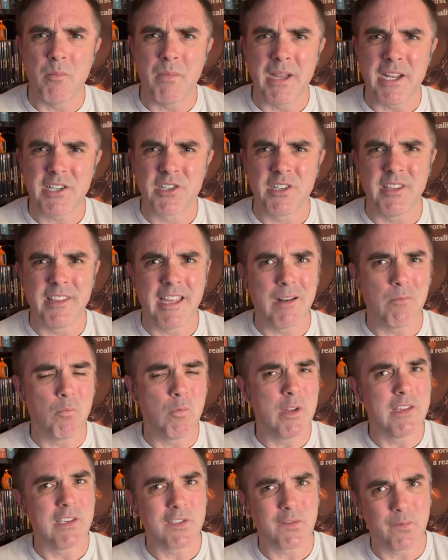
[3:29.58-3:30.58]
to mention that
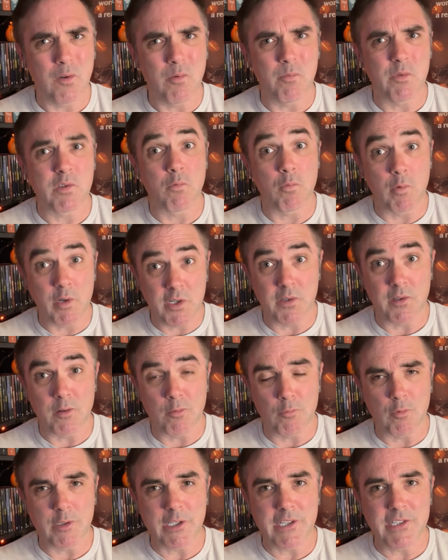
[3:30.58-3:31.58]
when this film was originally
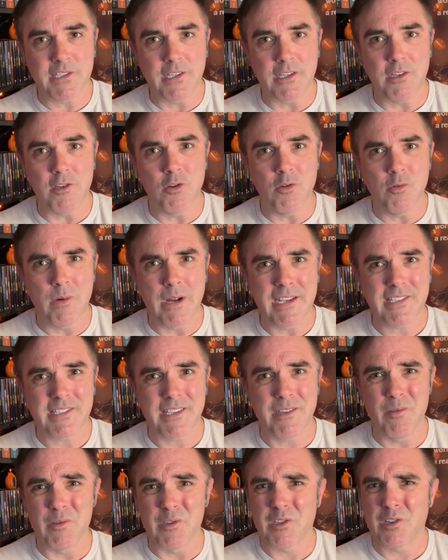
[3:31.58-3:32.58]
released in the US,
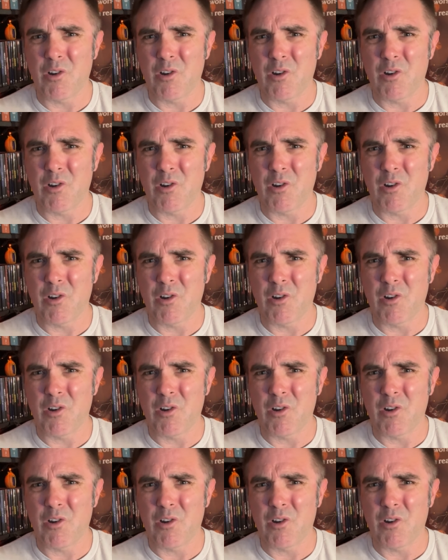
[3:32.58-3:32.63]
it was